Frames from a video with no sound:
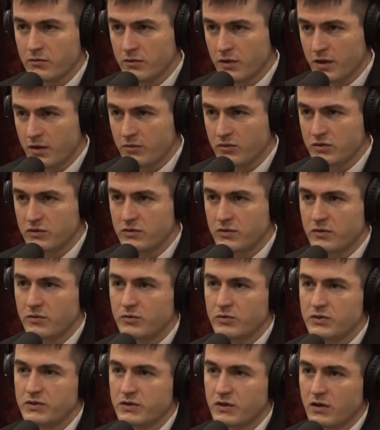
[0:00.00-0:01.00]
Like it
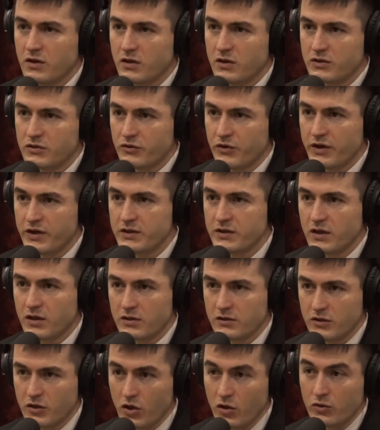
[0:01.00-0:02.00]
was trained
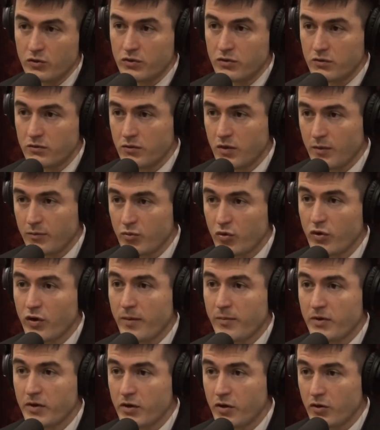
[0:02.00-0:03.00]
on code, on
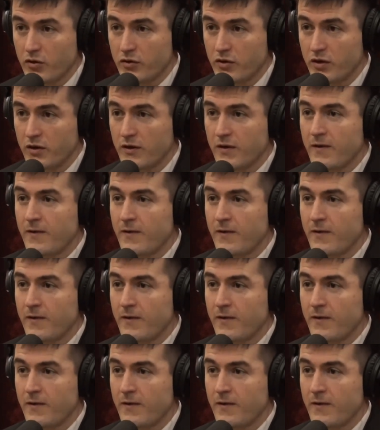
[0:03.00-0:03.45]
programming code.